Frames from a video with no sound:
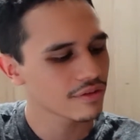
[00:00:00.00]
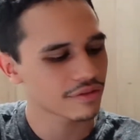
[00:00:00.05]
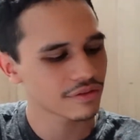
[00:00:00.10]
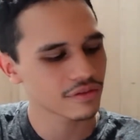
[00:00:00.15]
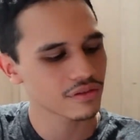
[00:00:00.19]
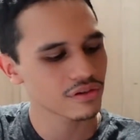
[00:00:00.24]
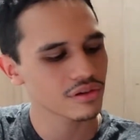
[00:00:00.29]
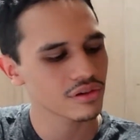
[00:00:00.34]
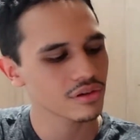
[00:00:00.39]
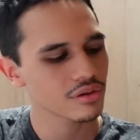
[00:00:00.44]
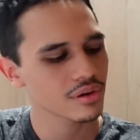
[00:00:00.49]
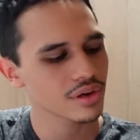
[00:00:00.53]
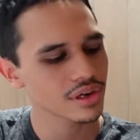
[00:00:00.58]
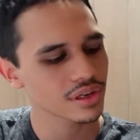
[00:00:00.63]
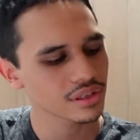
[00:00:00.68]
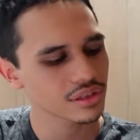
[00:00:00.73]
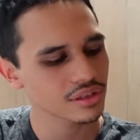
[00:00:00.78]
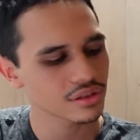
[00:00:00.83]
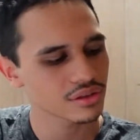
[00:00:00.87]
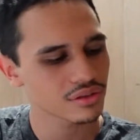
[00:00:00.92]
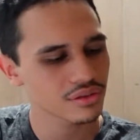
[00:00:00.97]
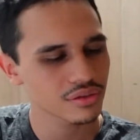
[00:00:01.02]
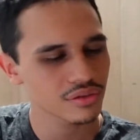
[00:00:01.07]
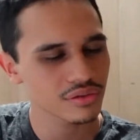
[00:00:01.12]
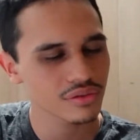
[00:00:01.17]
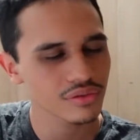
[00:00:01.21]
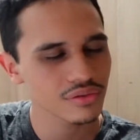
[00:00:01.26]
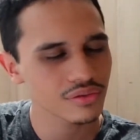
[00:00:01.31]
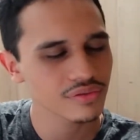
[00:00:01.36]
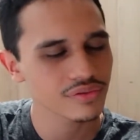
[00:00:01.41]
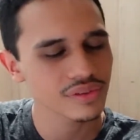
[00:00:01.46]
for what
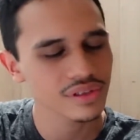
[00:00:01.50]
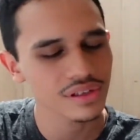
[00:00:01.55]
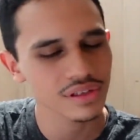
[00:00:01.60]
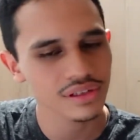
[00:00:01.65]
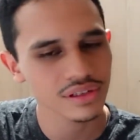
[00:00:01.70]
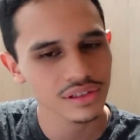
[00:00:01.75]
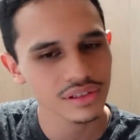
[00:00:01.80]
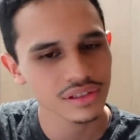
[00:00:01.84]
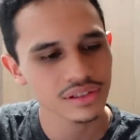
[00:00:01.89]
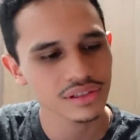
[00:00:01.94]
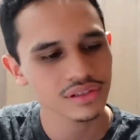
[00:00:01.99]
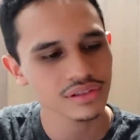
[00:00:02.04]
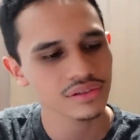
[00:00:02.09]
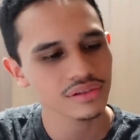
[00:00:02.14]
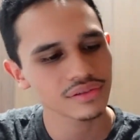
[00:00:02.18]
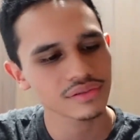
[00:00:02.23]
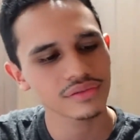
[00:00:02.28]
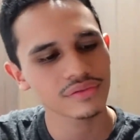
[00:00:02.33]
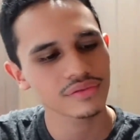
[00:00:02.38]
you've done?